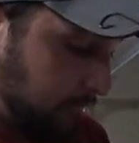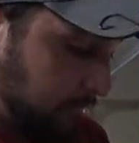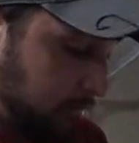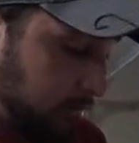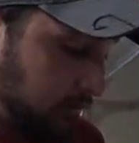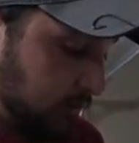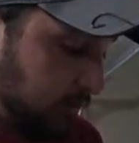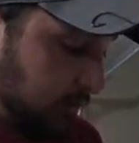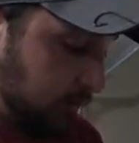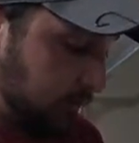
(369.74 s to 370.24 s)

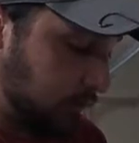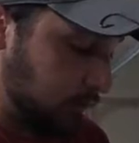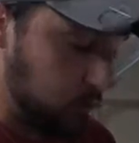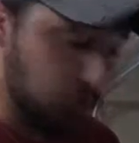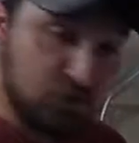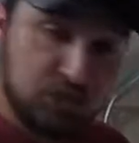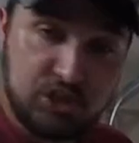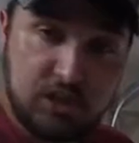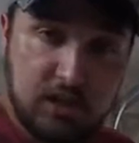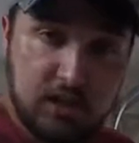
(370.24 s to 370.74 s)
used these on
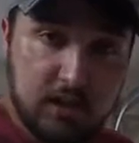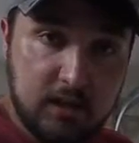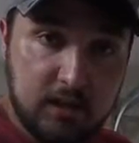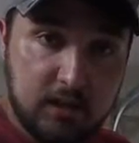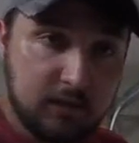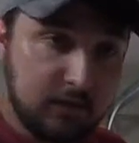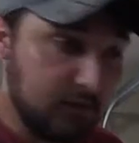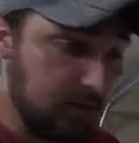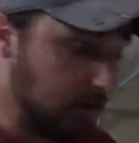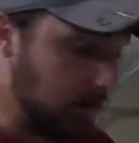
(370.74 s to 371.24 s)

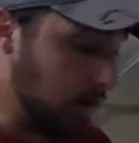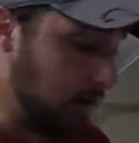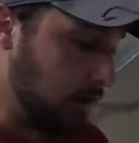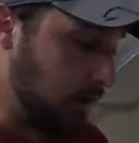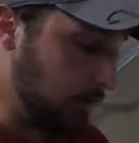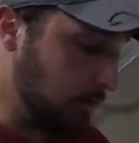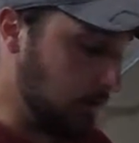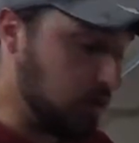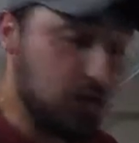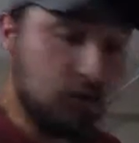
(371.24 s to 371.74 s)
jigs. I
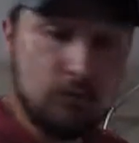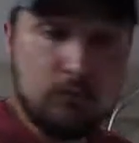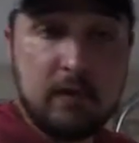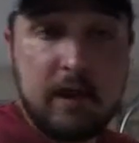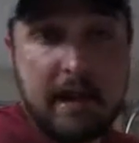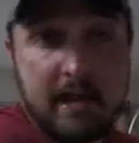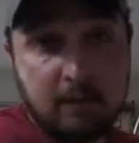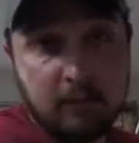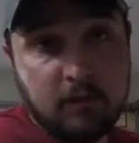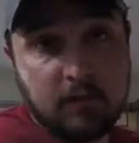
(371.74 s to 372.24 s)
mean, you
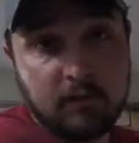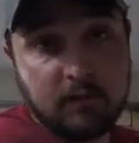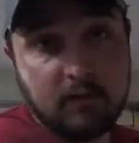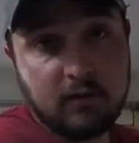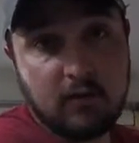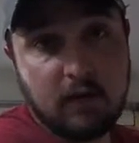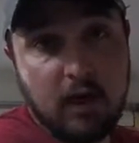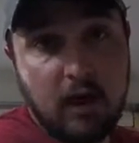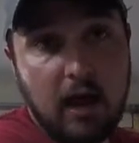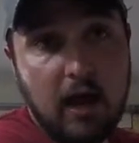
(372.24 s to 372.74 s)
name it,
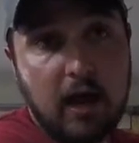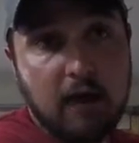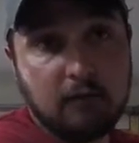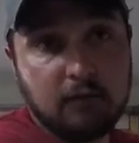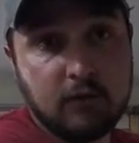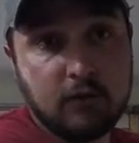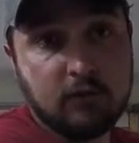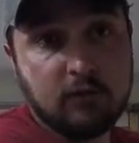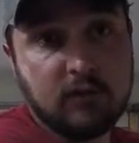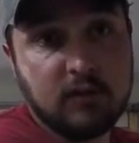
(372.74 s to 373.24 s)
I've
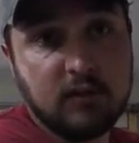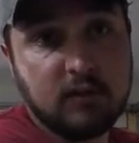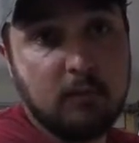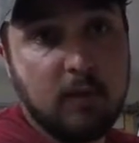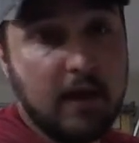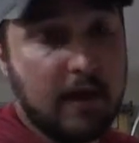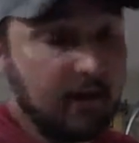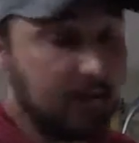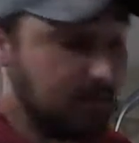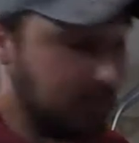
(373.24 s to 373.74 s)
used these
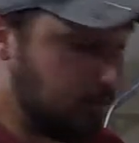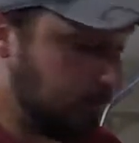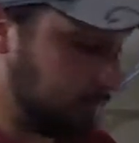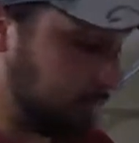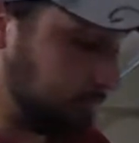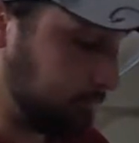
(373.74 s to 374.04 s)
baits.